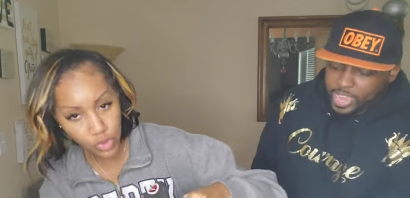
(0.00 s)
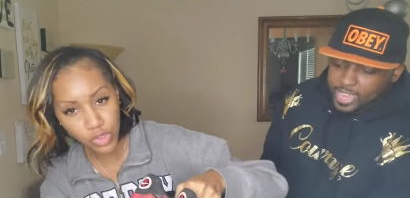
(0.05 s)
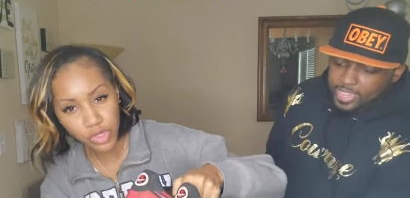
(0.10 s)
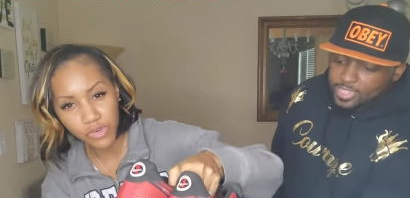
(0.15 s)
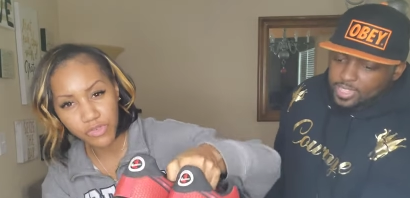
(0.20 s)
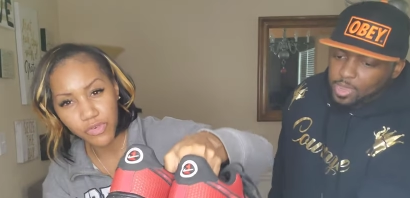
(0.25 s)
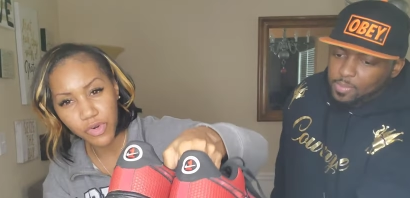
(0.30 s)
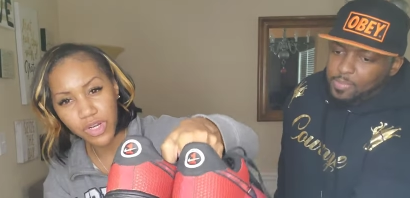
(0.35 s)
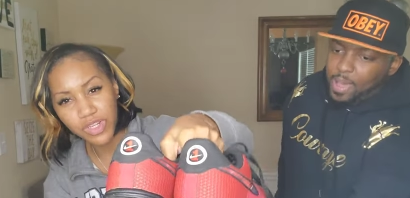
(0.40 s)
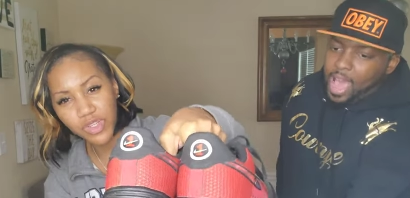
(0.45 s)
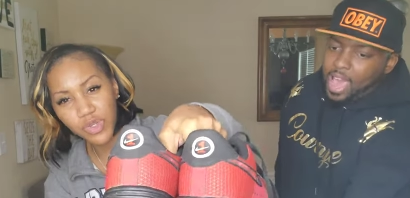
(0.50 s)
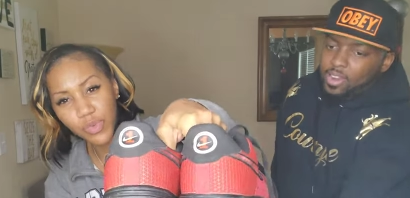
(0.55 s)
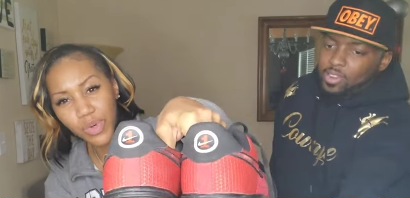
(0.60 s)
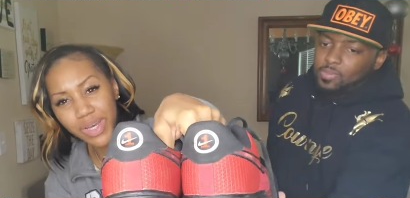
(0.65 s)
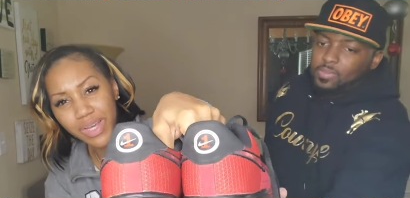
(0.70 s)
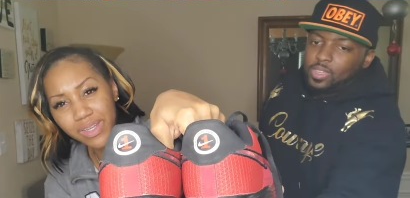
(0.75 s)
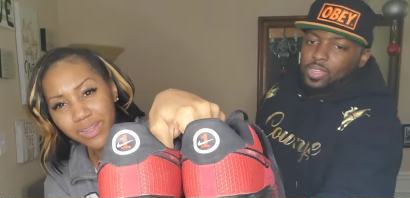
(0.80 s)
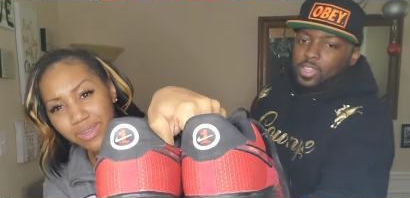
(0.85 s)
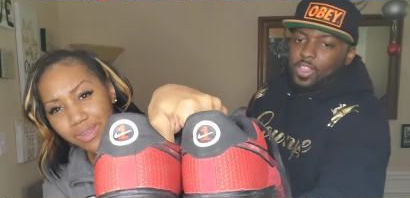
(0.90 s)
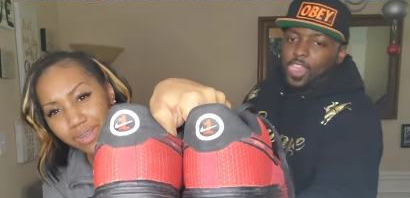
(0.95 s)
Speaker 1: Lunar is the Force
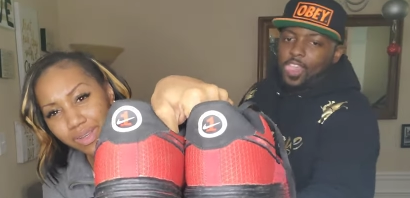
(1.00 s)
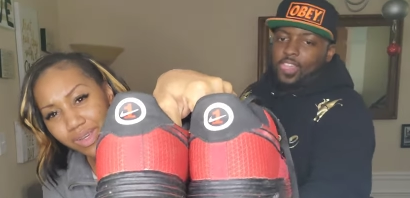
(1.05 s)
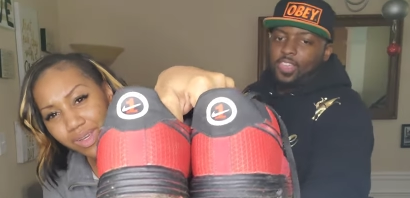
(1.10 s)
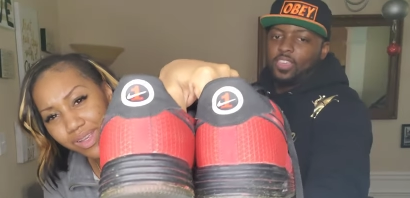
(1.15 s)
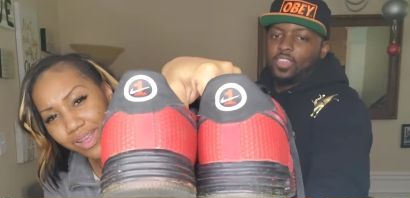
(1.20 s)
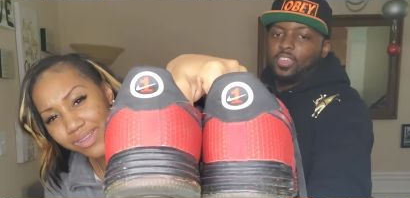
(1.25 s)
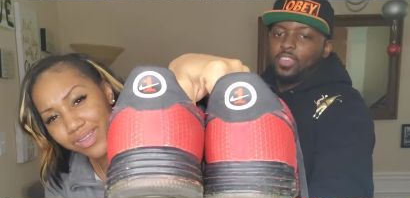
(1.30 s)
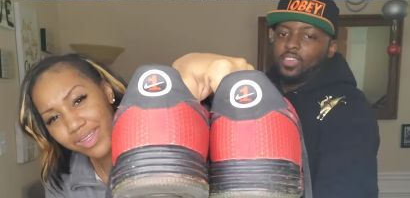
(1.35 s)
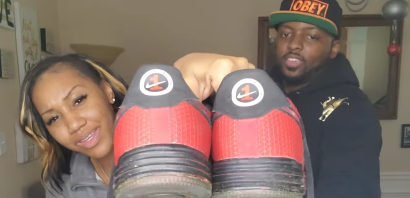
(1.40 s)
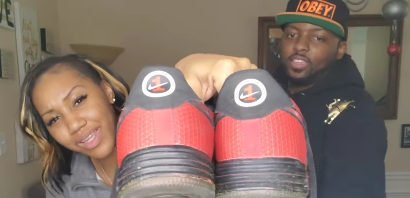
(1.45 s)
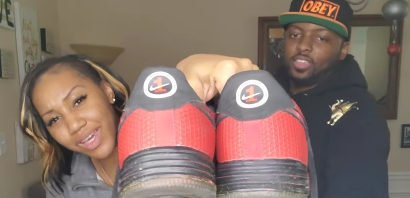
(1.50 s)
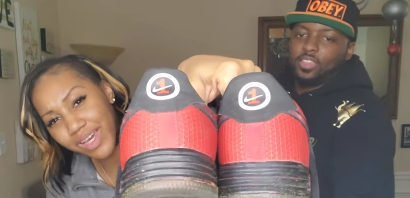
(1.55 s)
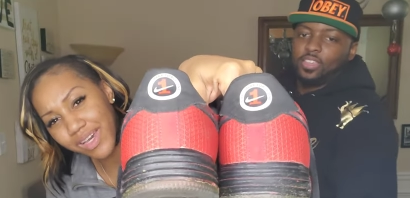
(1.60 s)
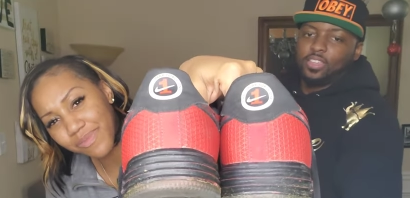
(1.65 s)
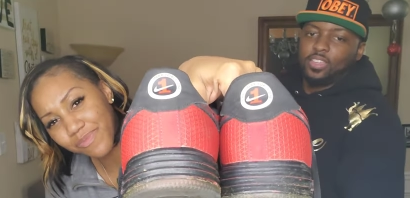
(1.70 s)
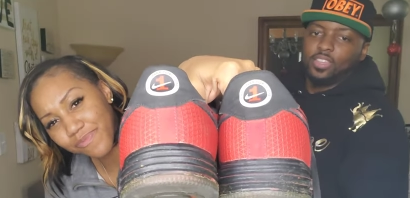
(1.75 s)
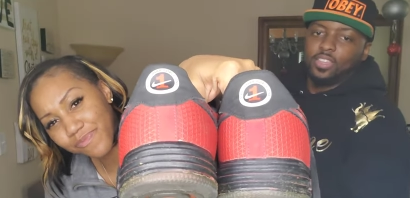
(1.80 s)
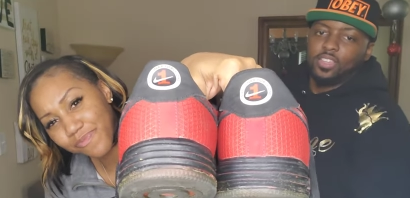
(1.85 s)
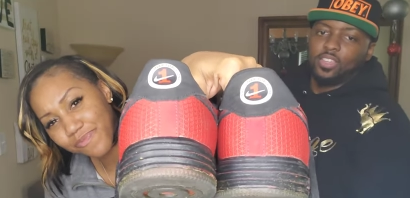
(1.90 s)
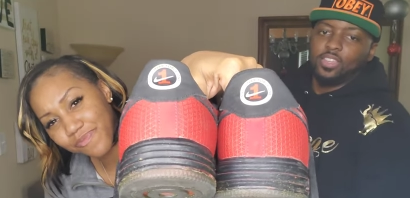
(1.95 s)
bottom. One? Can y'all see
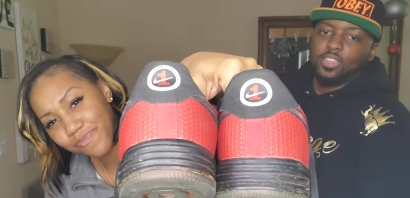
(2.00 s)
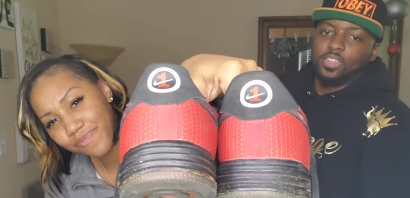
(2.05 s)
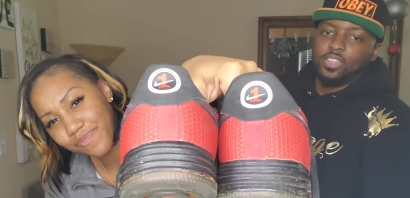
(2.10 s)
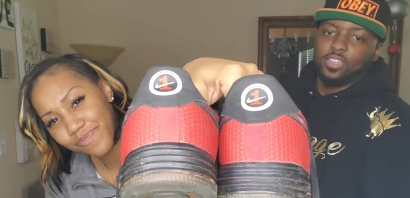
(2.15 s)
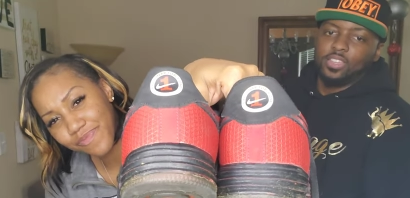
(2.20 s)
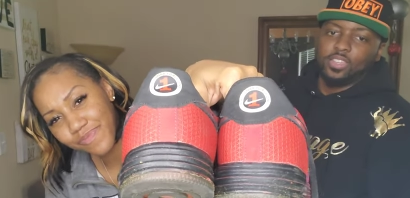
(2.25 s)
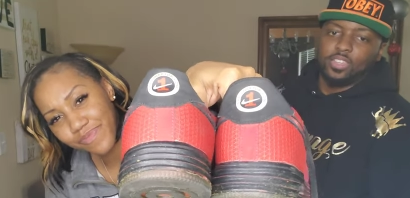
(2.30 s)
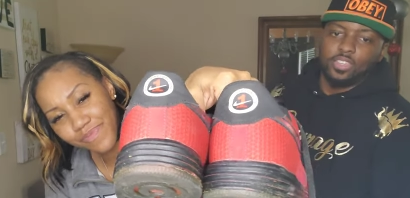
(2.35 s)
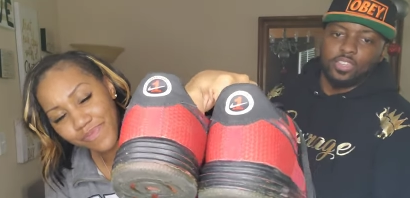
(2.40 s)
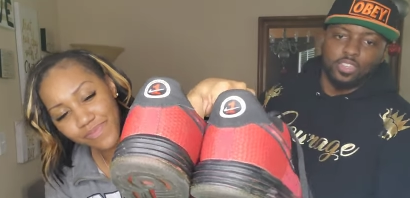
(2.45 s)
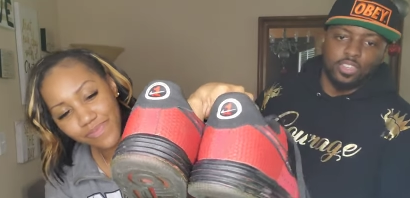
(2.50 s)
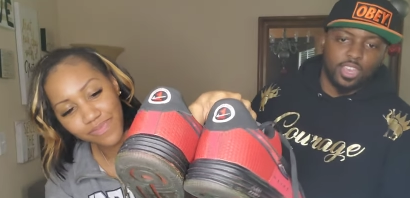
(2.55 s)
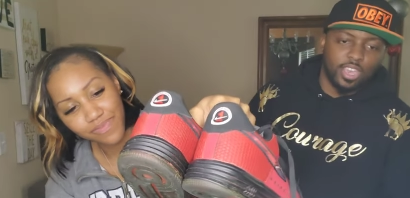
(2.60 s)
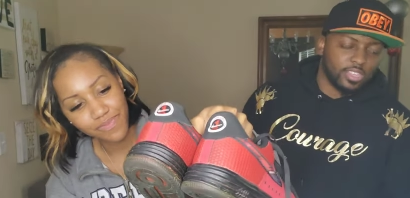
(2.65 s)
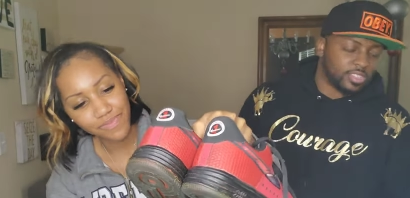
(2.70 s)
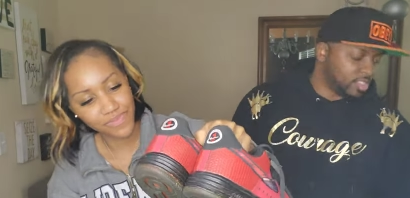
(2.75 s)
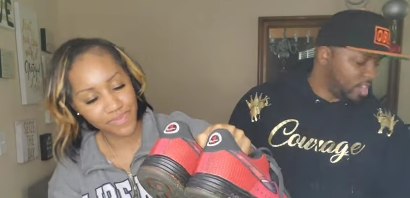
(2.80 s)
that? Yeah,